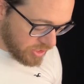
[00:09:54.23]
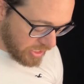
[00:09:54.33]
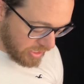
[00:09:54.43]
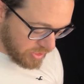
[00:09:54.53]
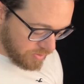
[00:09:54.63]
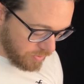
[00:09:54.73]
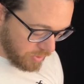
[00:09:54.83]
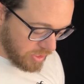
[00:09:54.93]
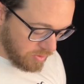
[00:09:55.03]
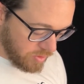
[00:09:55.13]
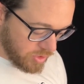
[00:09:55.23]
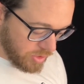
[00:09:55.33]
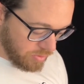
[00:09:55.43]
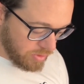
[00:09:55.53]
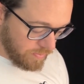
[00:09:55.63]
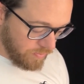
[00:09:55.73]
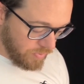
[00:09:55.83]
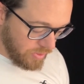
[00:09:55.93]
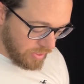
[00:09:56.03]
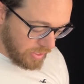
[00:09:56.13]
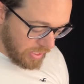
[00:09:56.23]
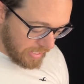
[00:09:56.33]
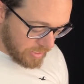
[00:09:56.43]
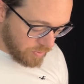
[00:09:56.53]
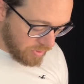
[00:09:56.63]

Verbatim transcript: challenge for hero children. As with